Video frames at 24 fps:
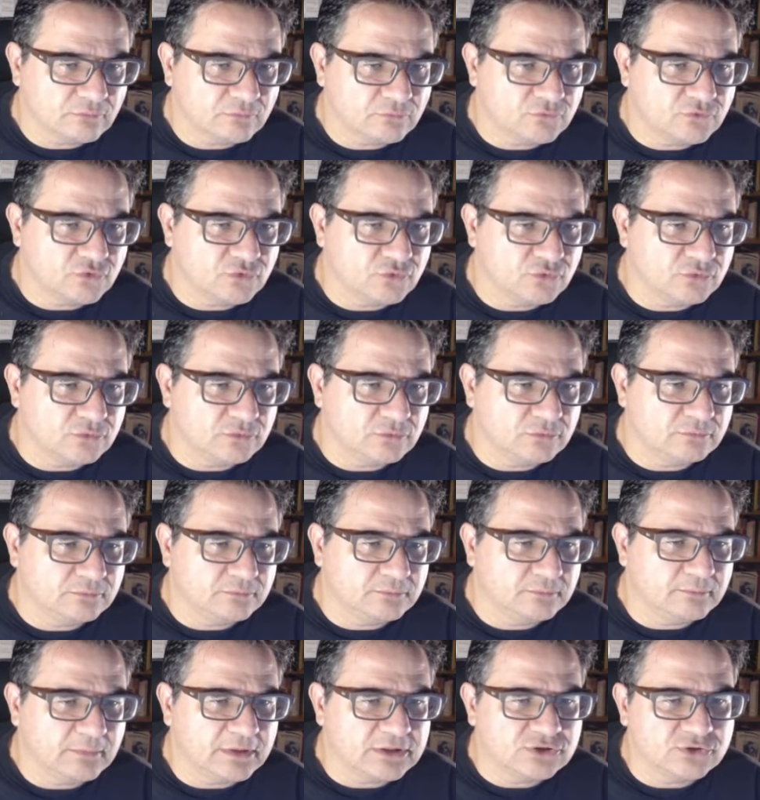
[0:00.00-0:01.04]
you
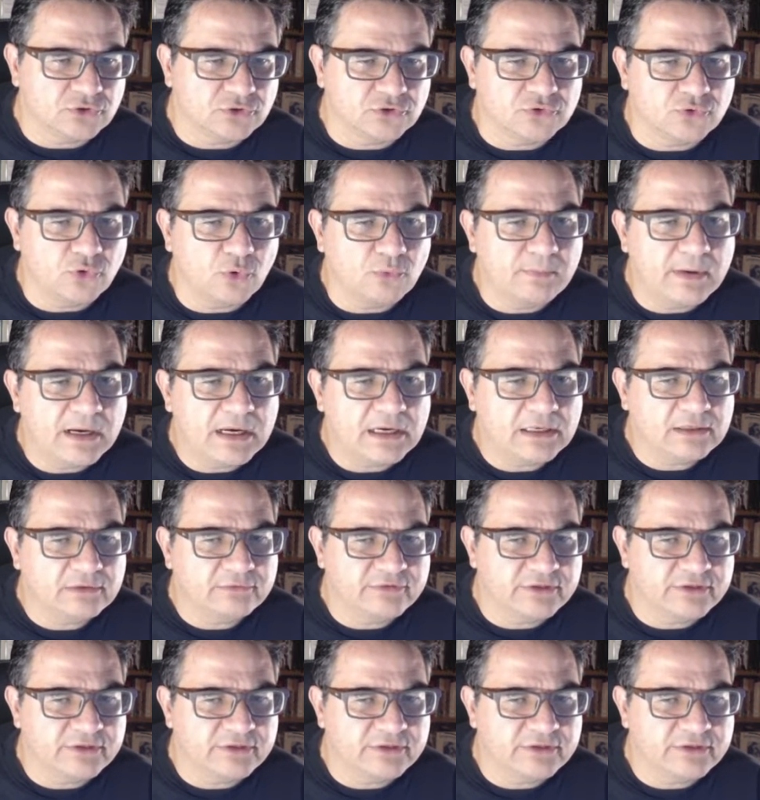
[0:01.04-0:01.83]
must not go back.